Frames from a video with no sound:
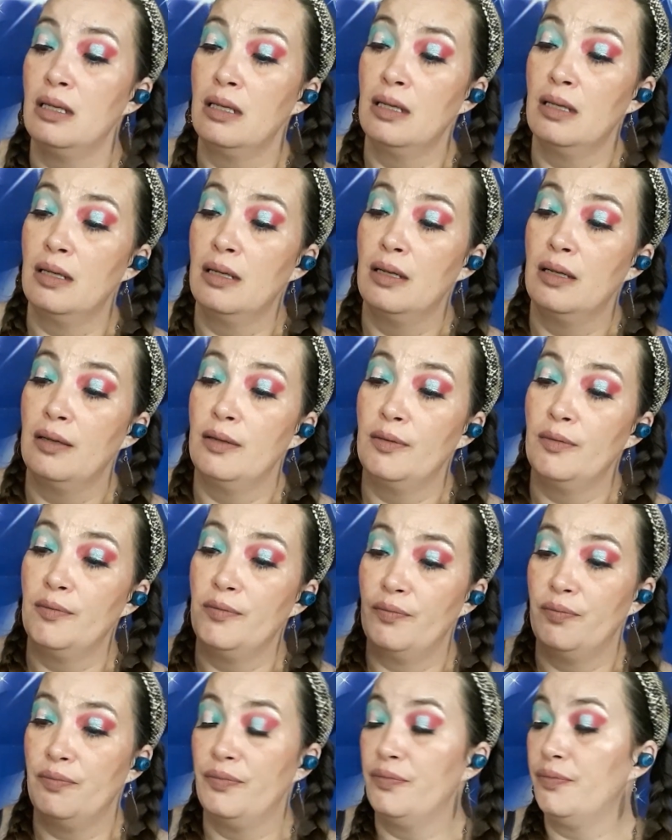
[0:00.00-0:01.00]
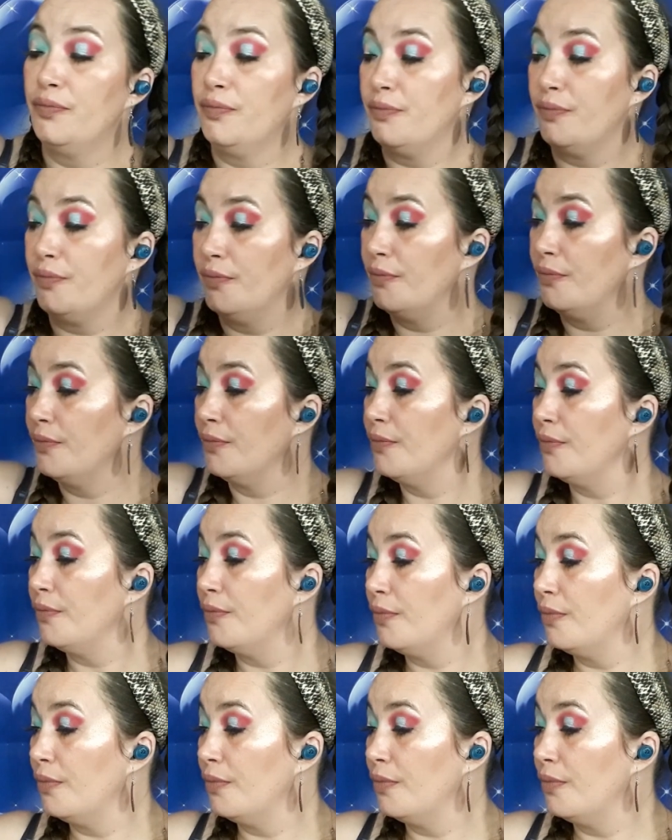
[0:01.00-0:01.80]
Nothing is said.